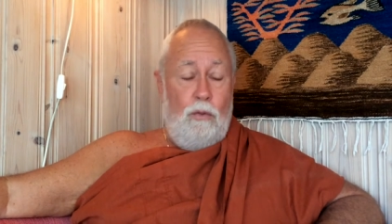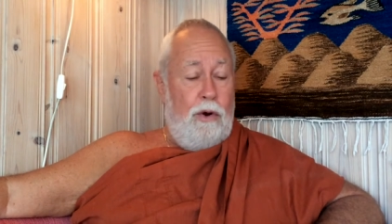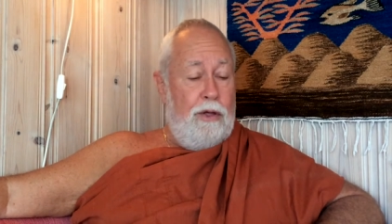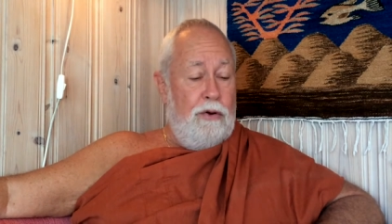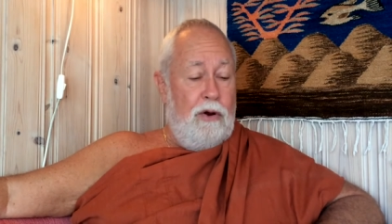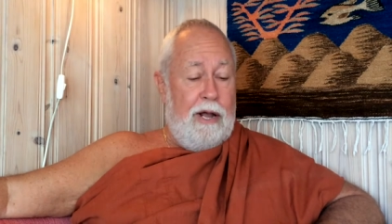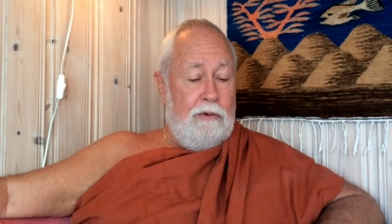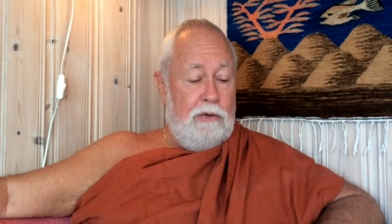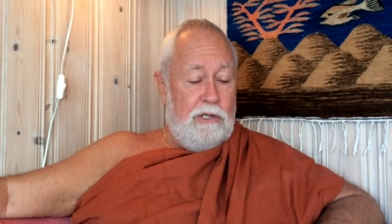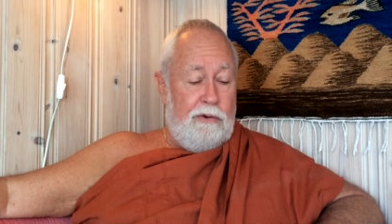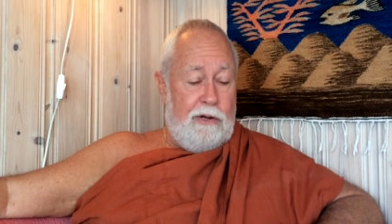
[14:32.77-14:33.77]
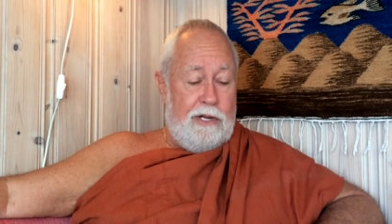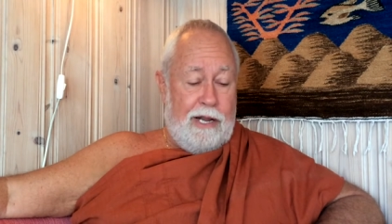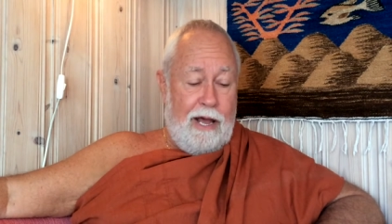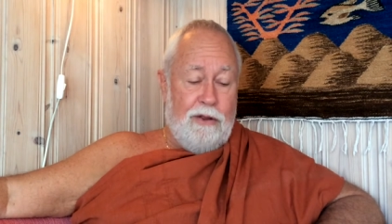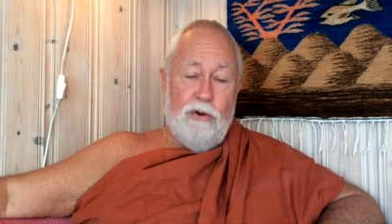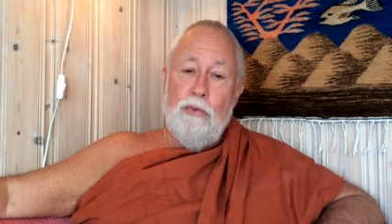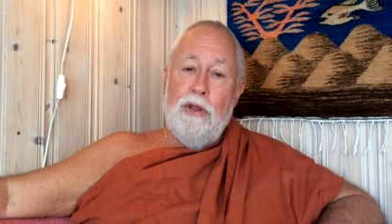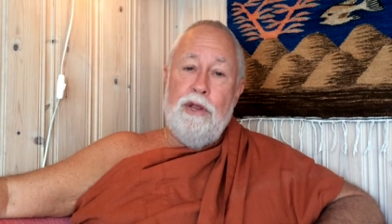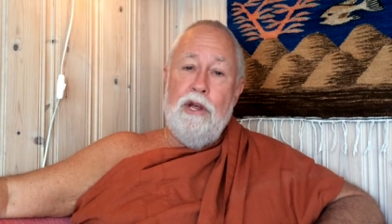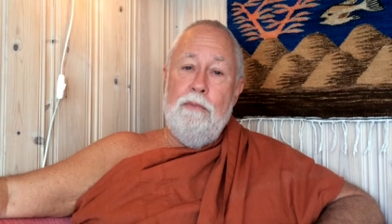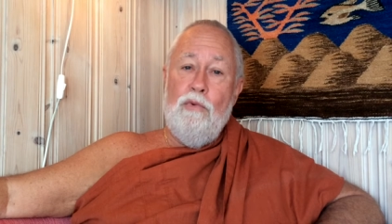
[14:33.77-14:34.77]
Whether I was together with
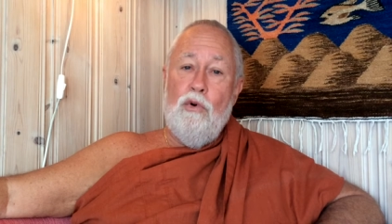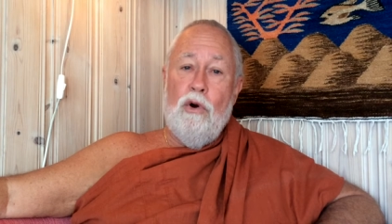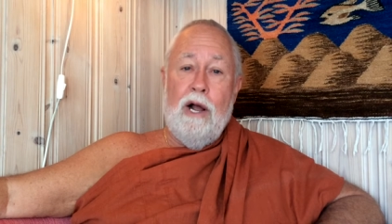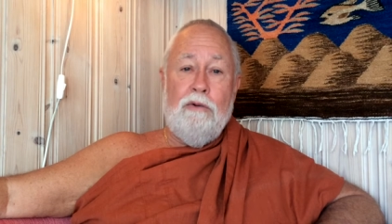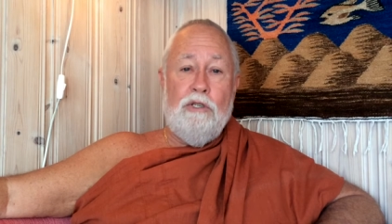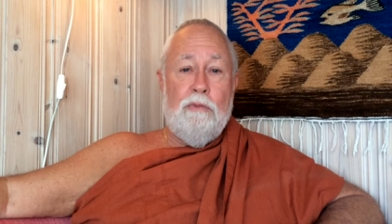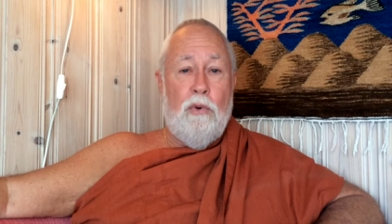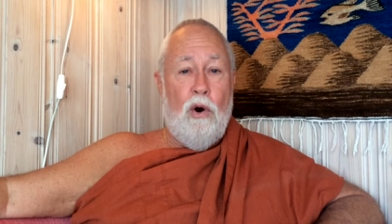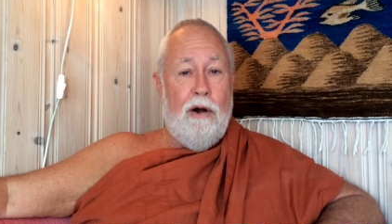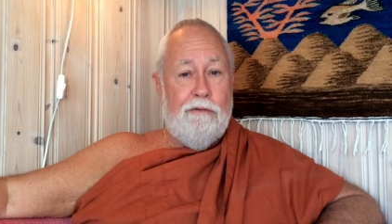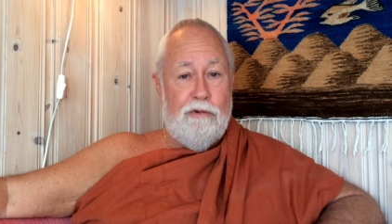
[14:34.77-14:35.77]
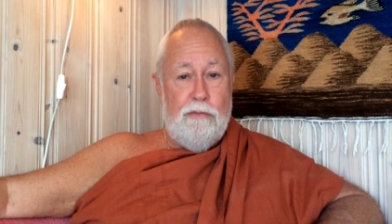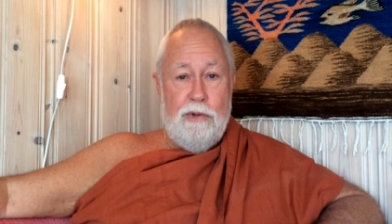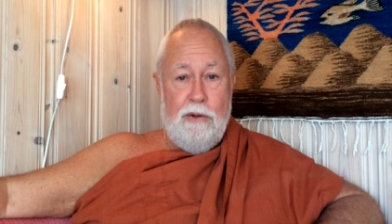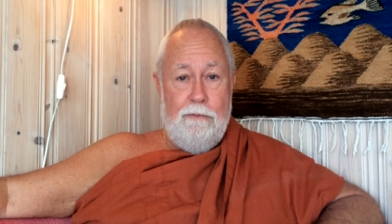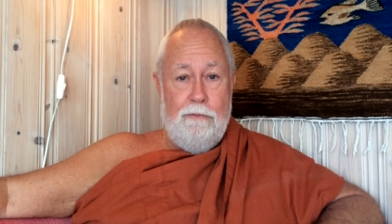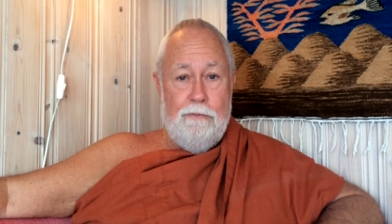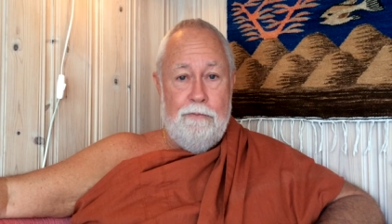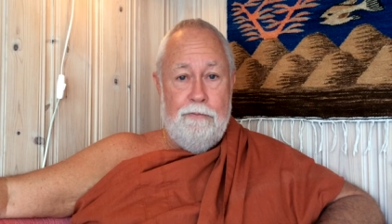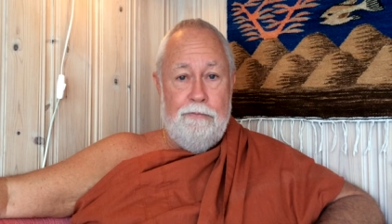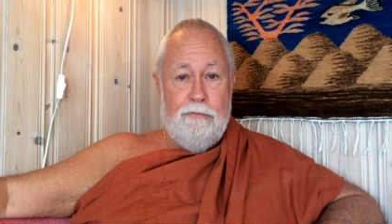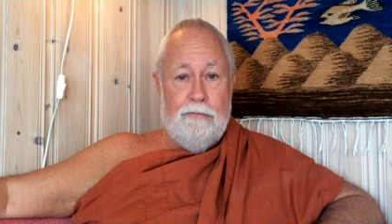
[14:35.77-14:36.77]
him or I was apart from him,
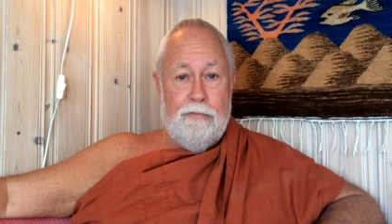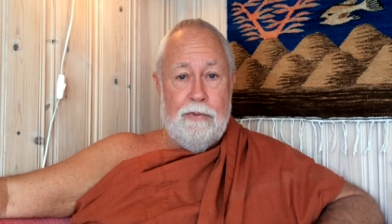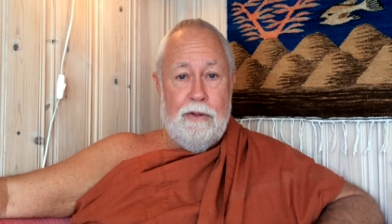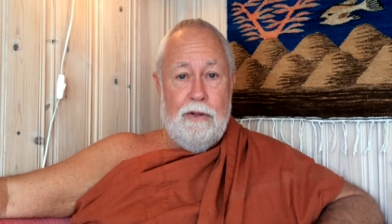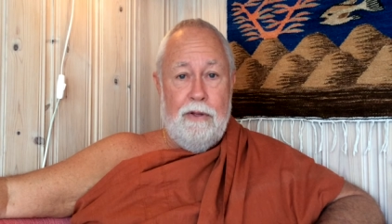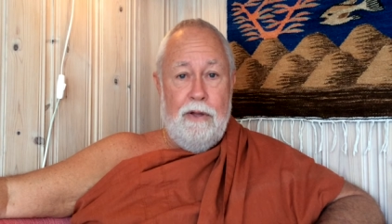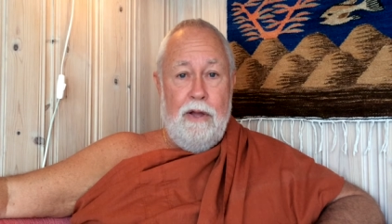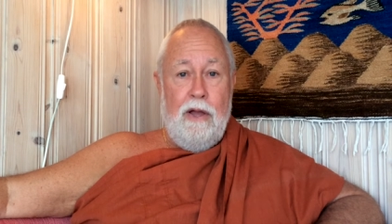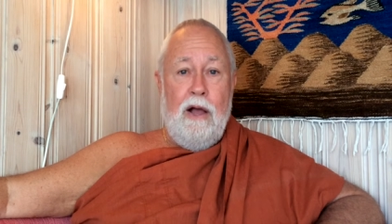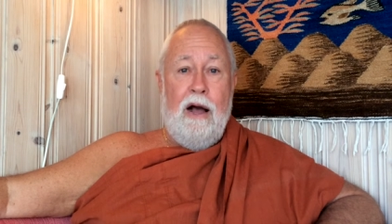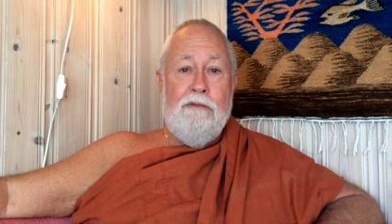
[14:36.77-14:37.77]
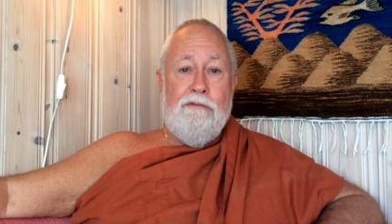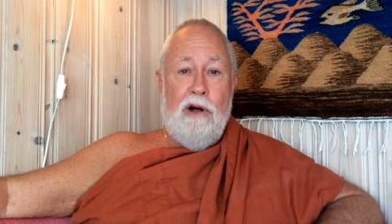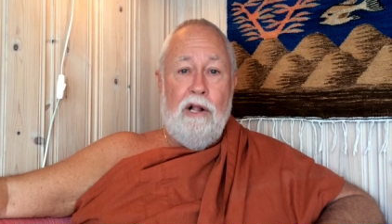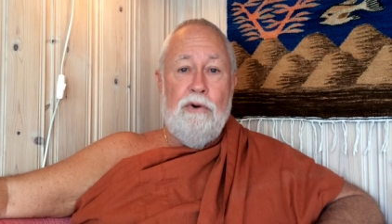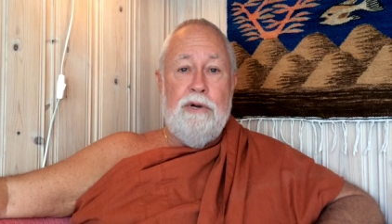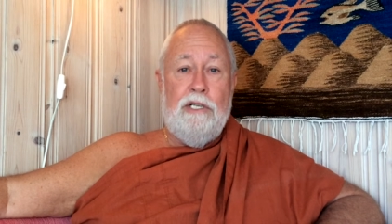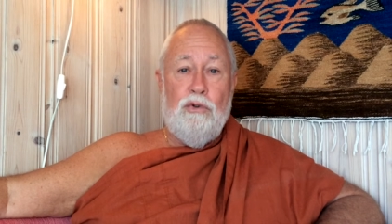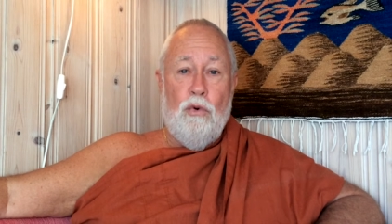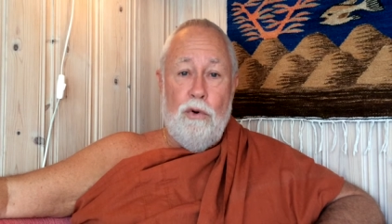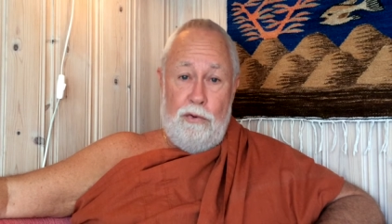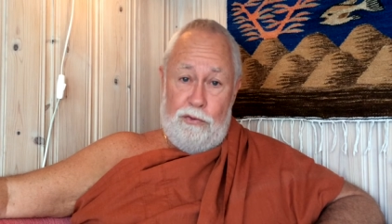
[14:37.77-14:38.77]
I followed his
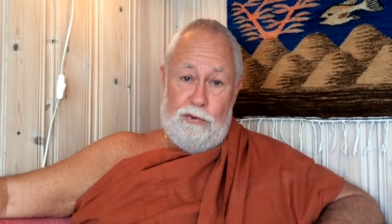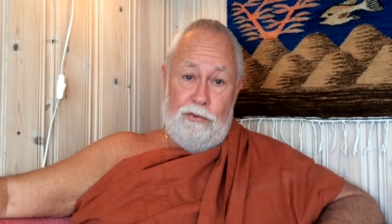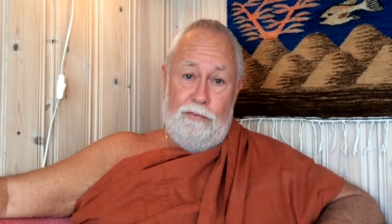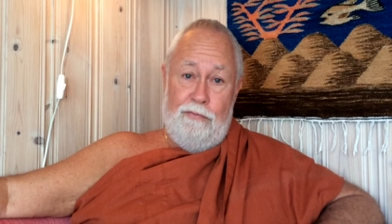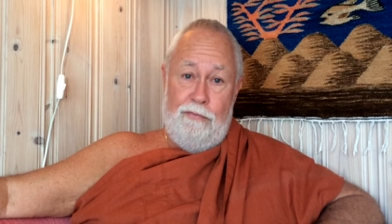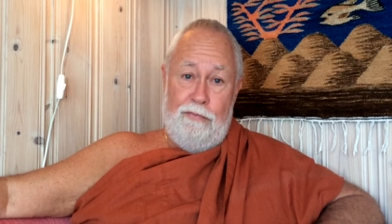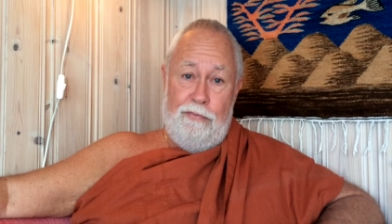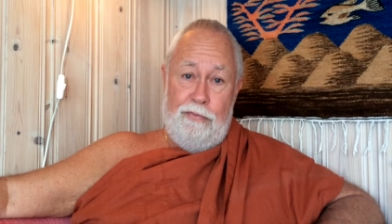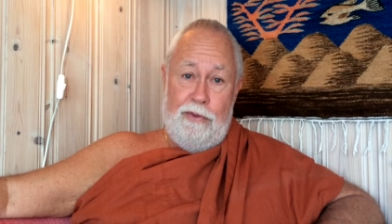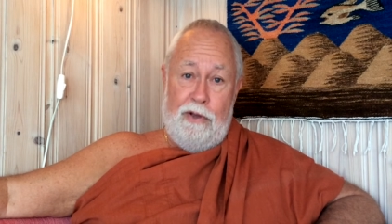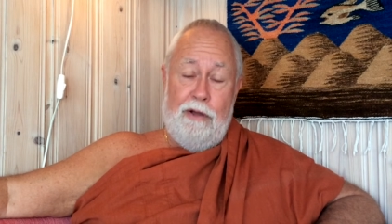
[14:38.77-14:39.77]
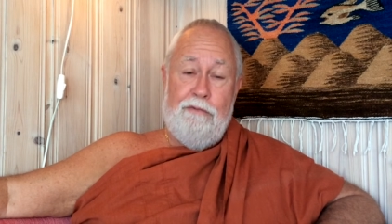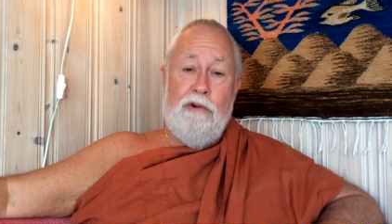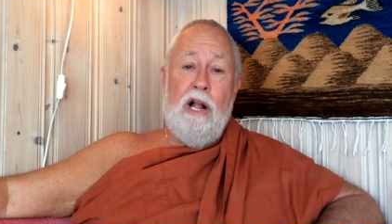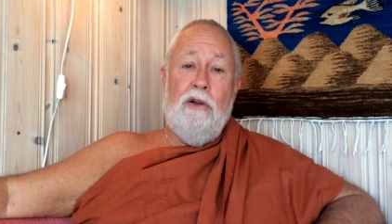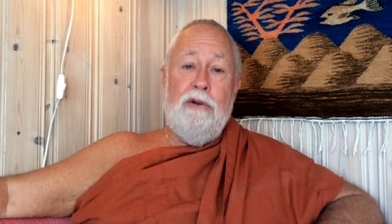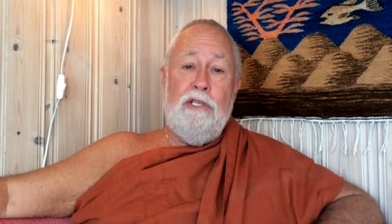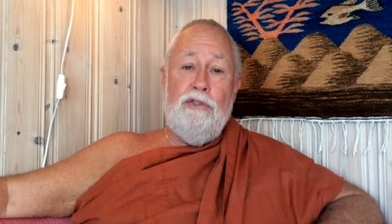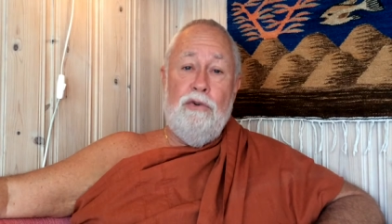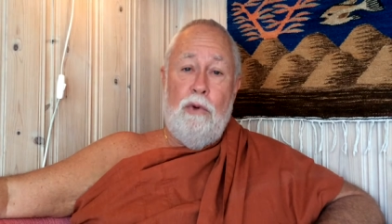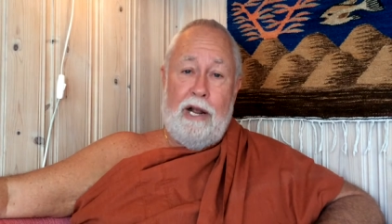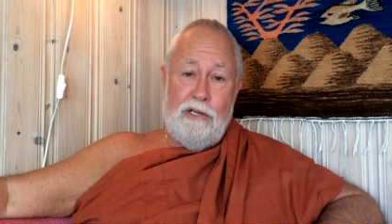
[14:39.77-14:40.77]
orders. I followed his
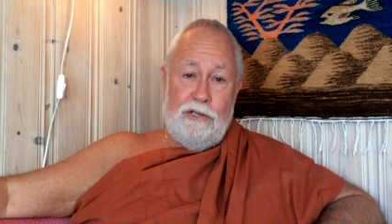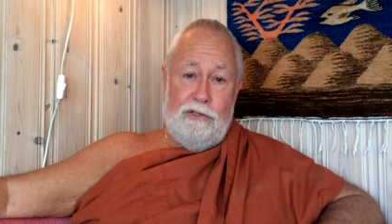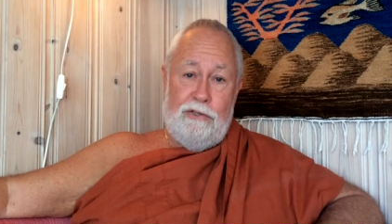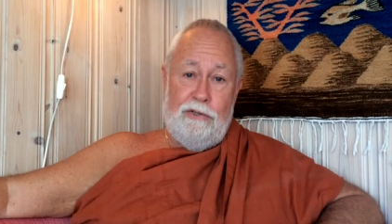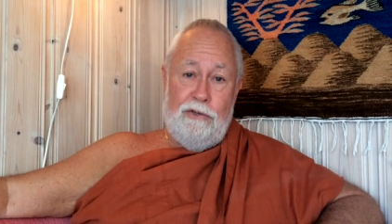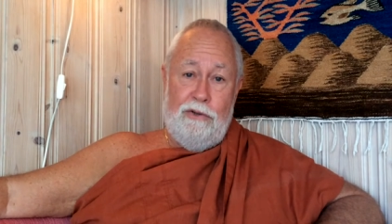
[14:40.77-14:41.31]
directions.